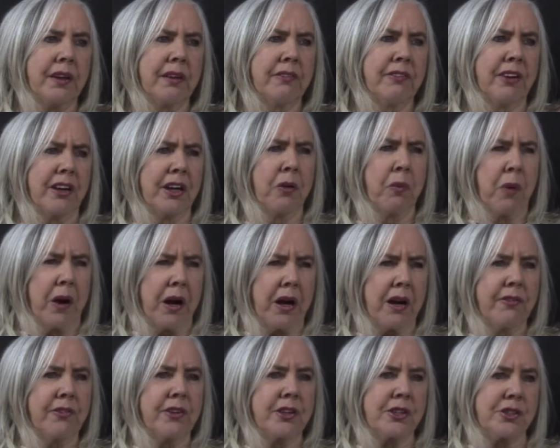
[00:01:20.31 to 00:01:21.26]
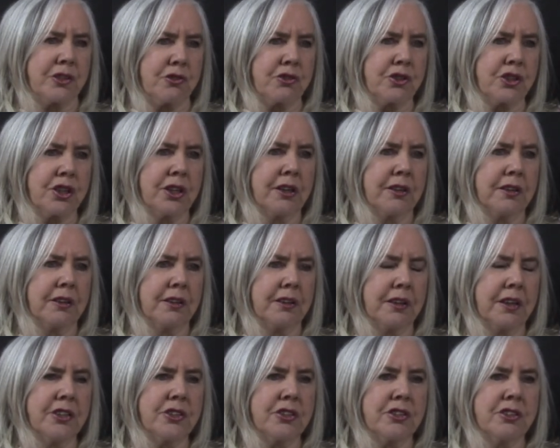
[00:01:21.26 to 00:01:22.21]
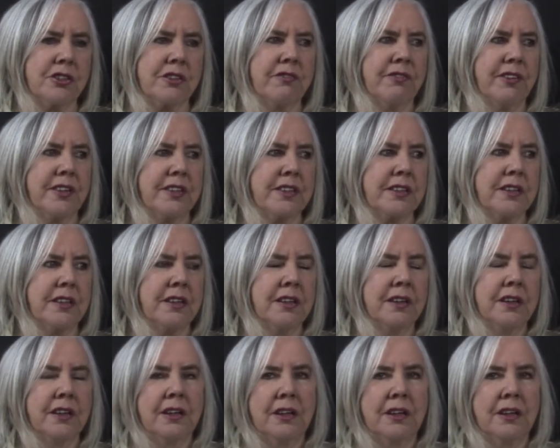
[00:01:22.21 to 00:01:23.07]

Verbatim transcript: very aware of the social issues in Fintona.